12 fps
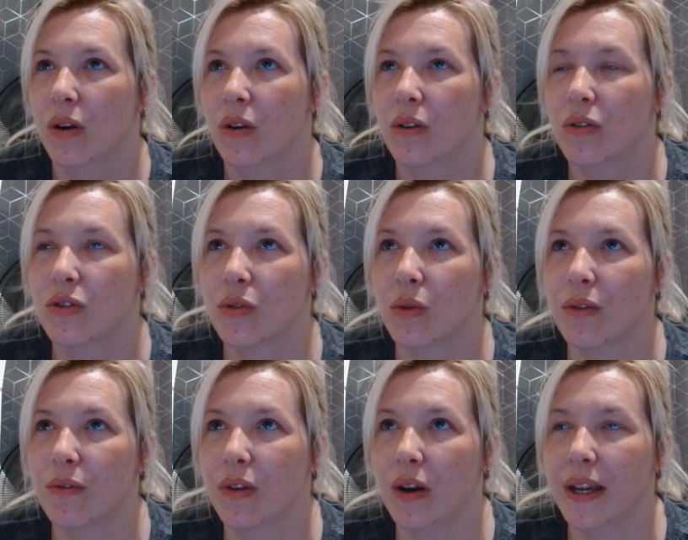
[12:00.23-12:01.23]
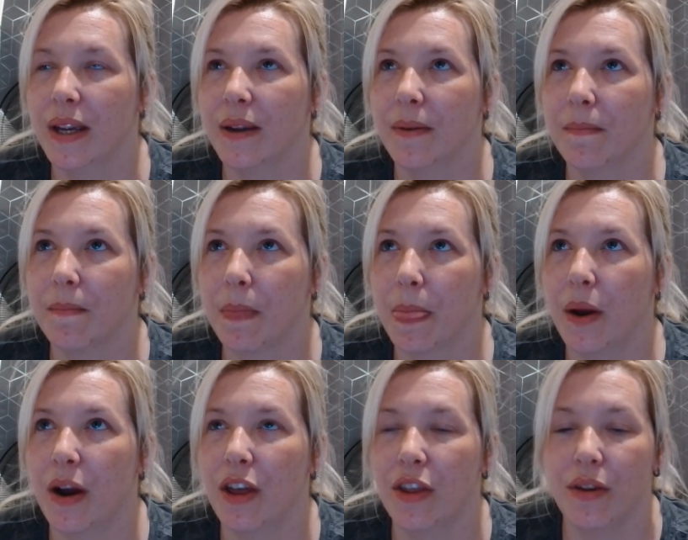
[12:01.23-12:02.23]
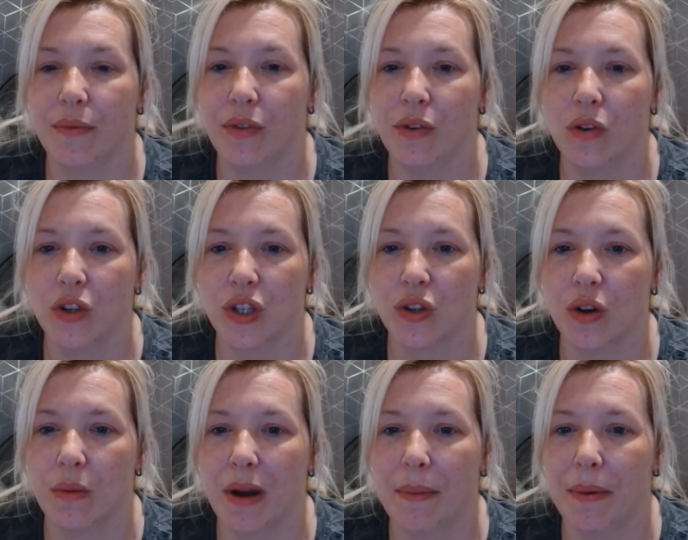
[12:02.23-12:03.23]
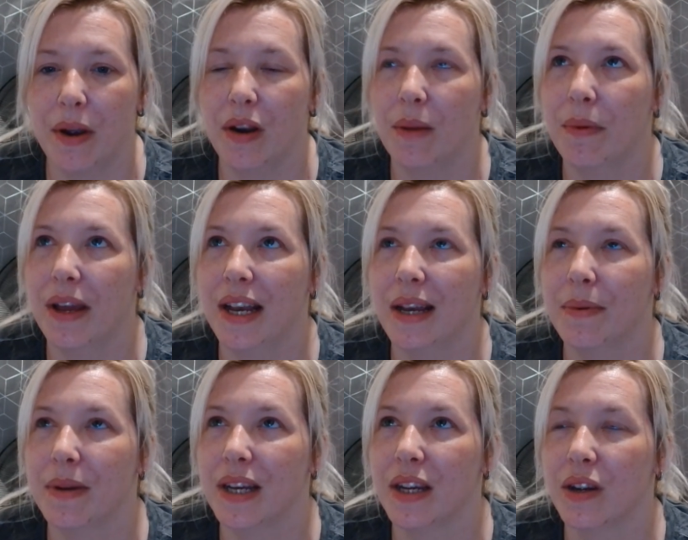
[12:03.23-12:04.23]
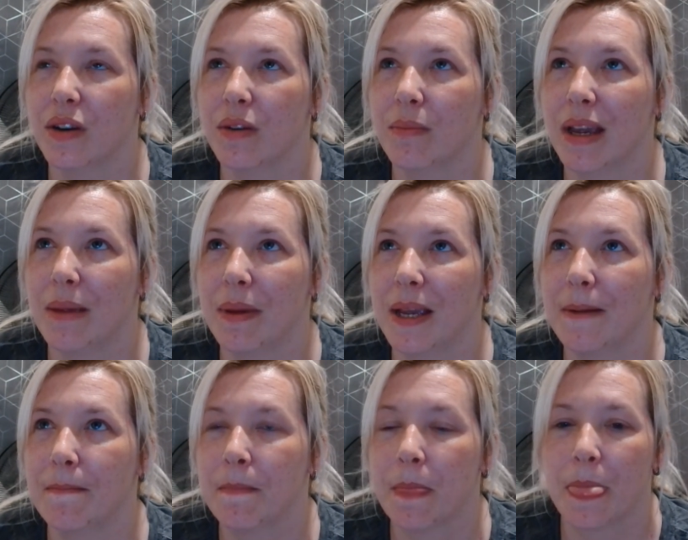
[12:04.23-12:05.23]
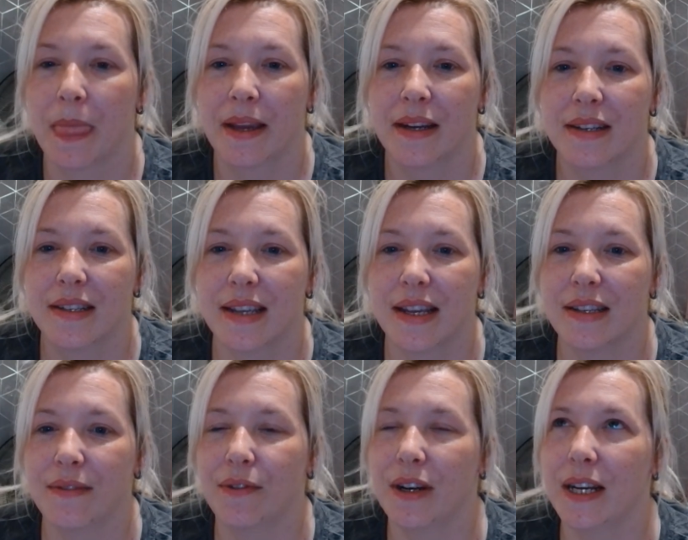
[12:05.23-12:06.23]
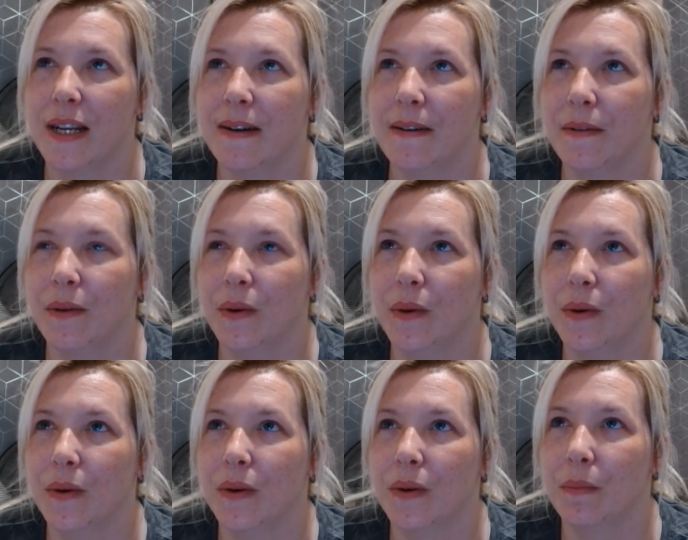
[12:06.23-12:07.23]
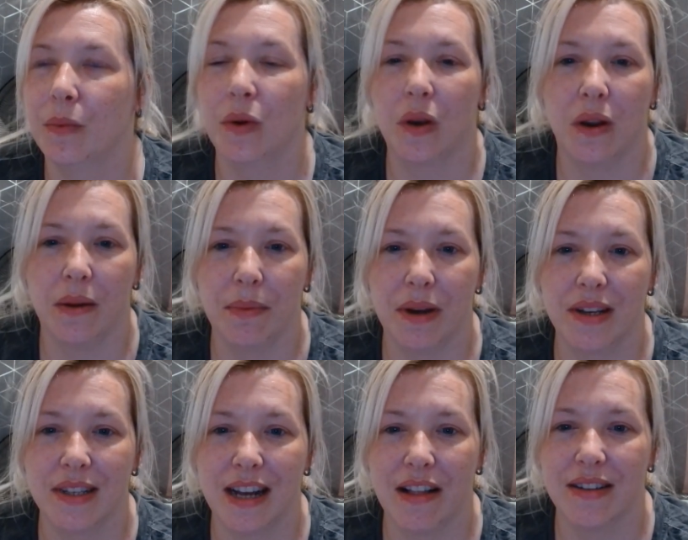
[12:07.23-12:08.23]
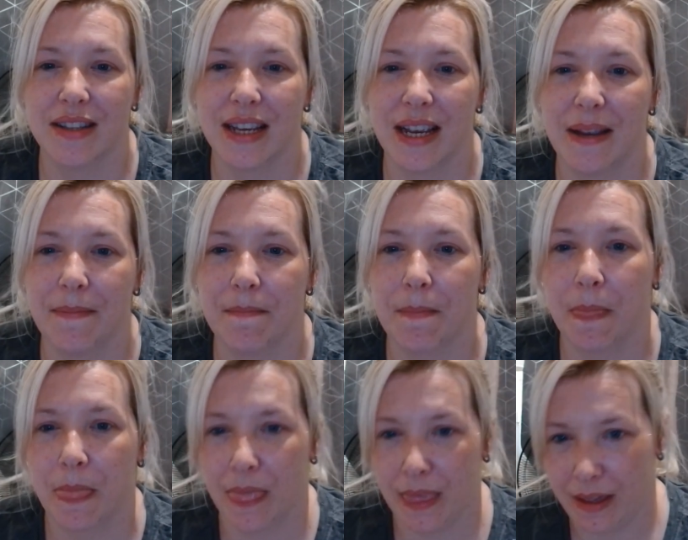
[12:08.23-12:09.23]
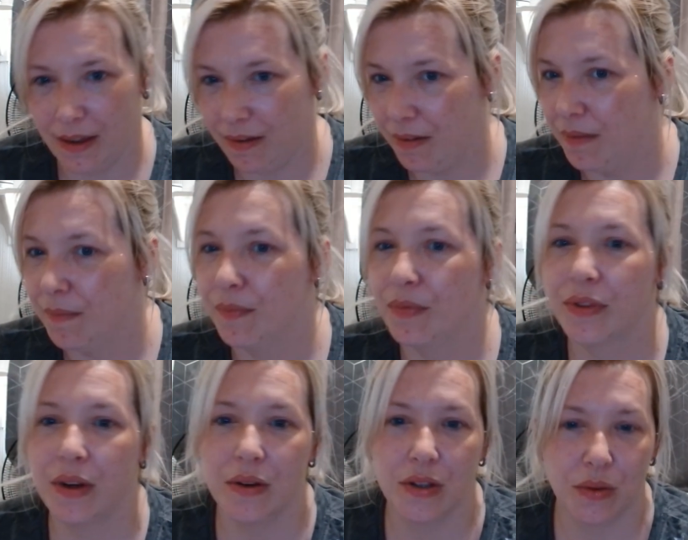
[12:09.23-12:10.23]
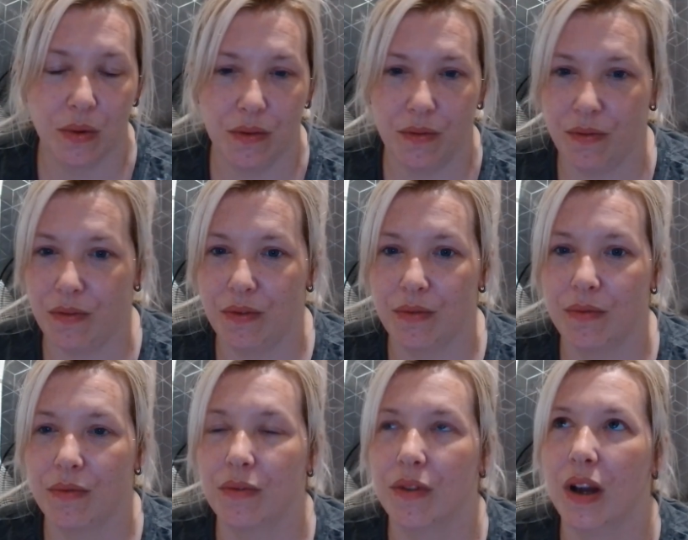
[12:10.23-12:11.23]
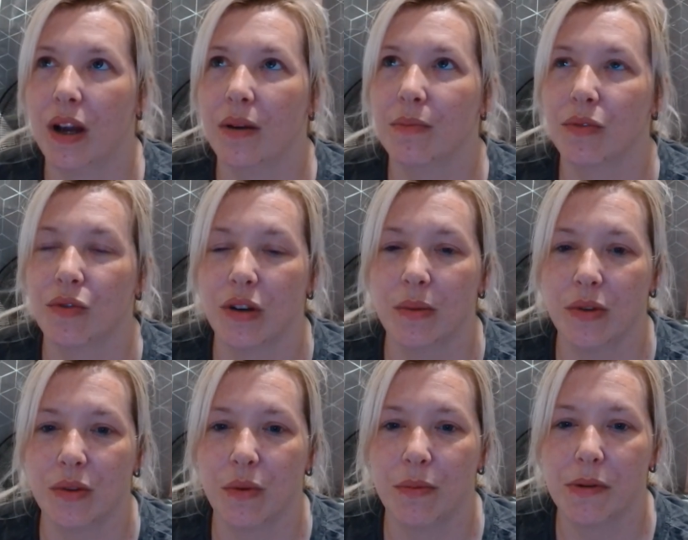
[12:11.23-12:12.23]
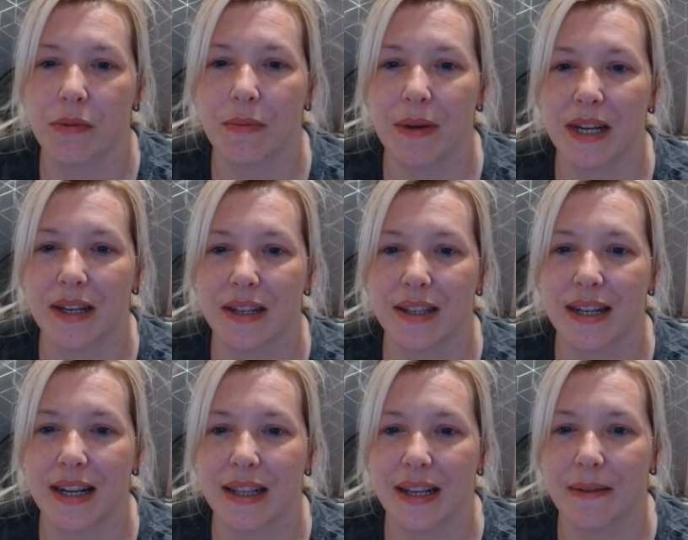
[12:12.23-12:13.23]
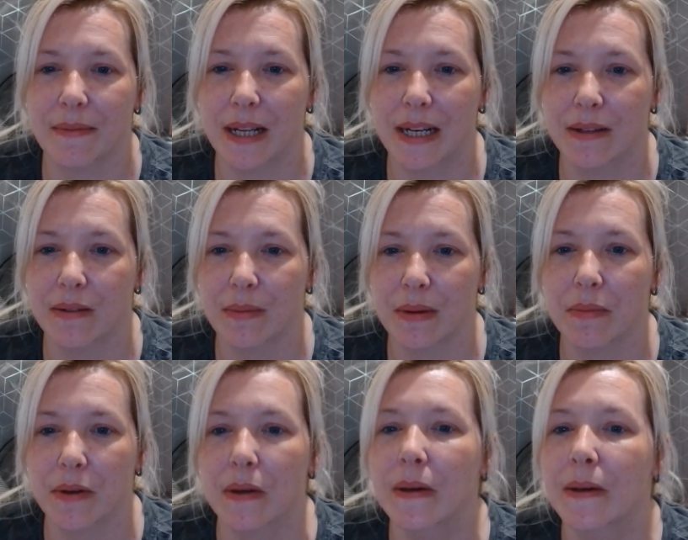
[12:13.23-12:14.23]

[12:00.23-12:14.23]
sort of like either not just got bipolar, but anybody who maybe schizophrenia or borderline personality. Those sort of groups will probably understand that a little bit more.